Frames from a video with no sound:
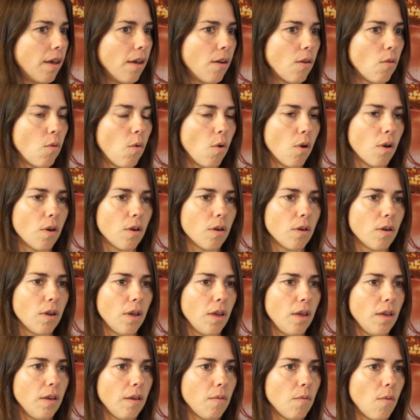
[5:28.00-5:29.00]
Or
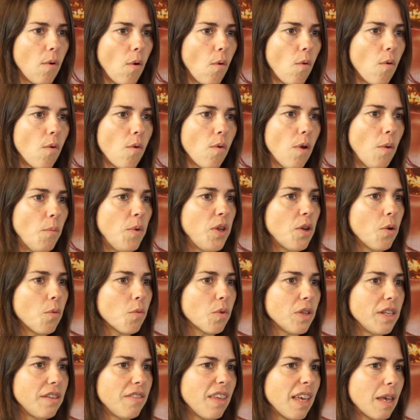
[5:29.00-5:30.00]
when we don't
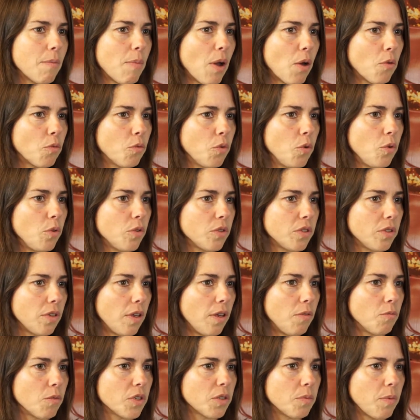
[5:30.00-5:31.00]
really think about rules
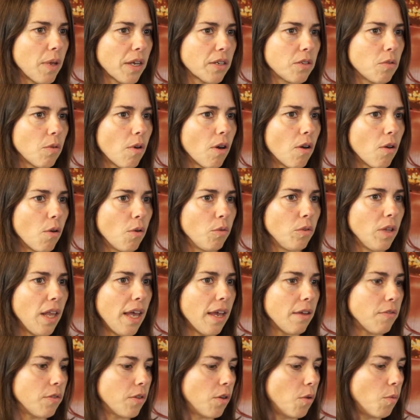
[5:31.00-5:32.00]
in respect to our own
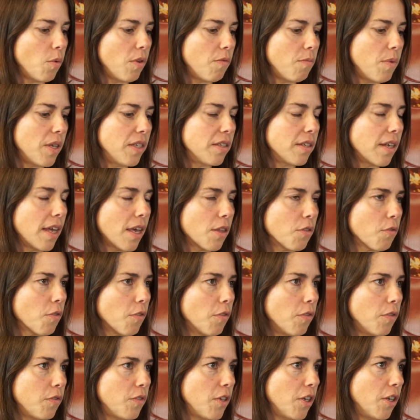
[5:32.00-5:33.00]
life. You know, we've been together for
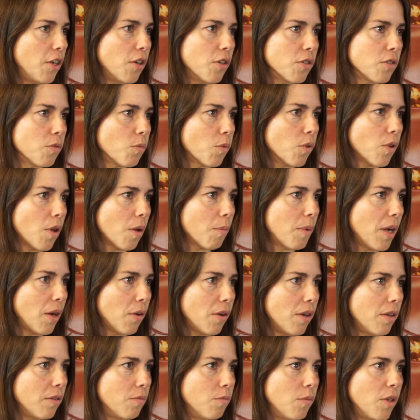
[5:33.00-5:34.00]
15 years and we're not
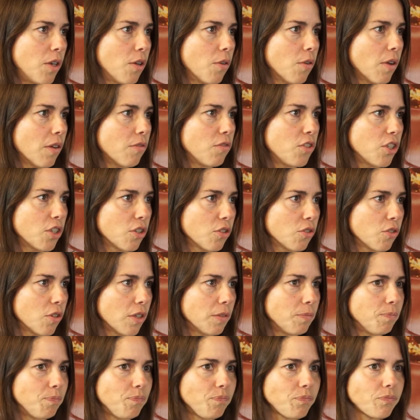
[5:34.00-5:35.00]
married and we don't have
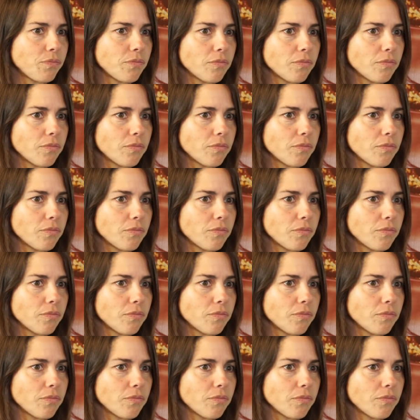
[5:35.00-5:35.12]
children.